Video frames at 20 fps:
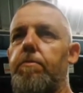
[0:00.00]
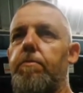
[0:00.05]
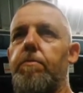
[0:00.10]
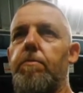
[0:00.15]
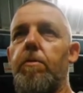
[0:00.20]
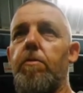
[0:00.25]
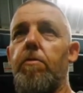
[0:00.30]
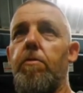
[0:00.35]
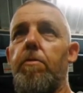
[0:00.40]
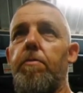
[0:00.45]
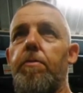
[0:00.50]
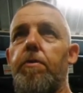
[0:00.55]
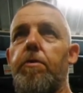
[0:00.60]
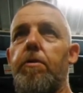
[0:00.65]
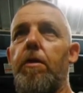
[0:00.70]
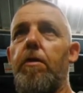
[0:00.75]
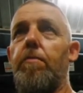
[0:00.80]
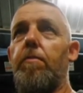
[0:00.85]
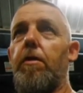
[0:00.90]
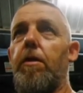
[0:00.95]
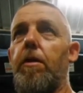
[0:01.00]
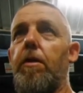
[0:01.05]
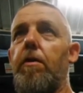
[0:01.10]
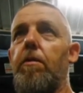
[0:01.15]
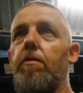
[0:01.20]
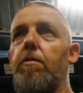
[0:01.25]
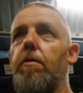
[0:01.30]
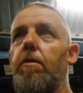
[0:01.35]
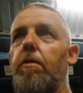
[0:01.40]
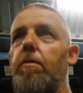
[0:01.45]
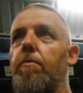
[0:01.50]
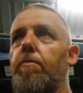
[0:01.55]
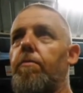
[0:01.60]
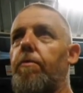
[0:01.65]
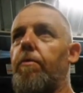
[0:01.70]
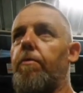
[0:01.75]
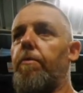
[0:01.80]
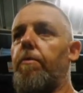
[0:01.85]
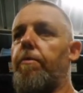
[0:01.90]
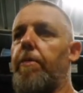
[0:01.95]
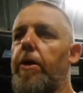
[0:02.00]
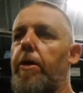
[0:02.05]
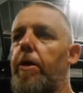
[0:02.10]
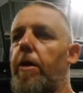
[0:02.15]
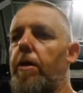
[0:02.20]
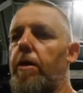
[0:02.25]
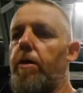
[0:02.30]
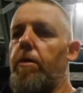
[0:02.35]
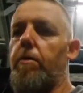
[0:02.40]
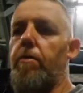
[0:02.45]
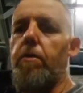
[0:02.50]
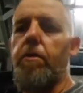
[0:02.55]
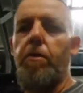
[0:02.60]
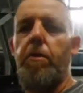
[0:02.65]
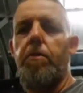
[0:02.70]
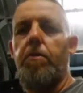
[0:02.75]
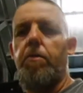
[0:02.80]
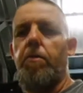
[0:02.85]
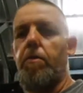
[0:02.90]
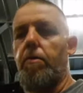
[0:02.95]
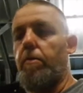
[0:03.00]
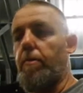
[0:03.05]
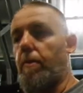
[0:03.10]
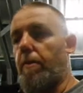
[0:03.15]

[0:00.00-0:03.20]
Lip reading: super cheap, you know, like probably about $80–90.